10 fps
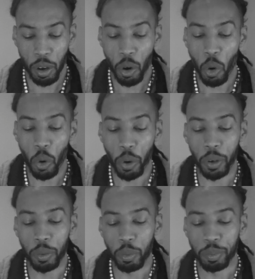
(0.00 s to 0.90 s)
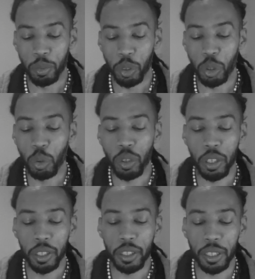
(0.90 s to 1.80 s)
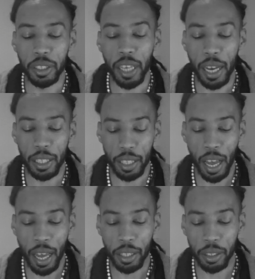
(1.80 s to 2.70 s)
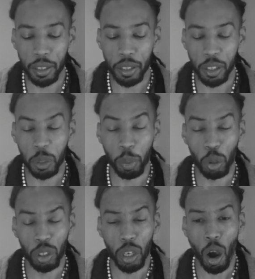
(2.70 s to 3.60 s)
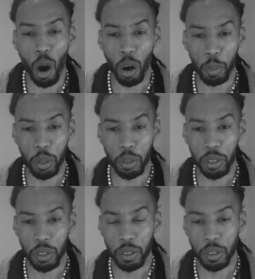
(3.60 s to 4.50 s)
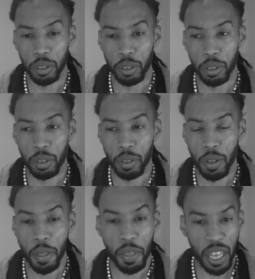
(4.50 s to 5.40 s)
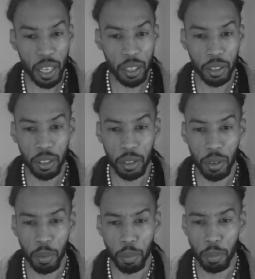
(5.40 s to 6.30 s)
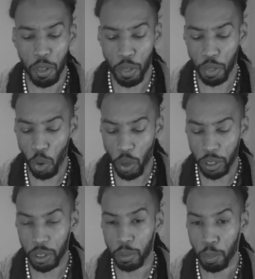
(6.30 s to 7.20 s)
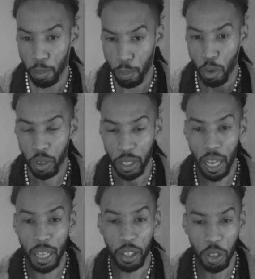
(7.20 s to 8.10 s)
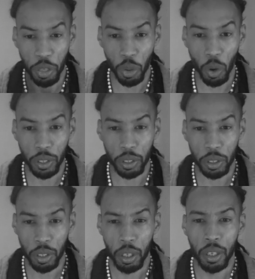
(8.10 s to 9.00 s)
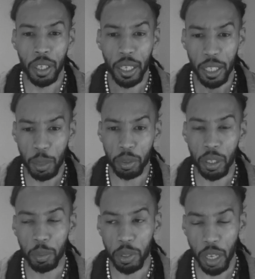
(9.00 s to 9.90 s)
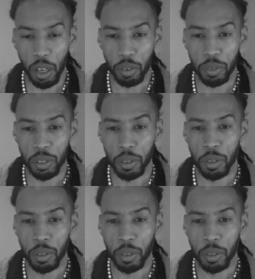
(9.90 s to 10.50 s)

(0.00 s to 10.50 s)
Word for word: Or you could detect that this person harbors things, thoughts, more than likely thoughts they keep to themselves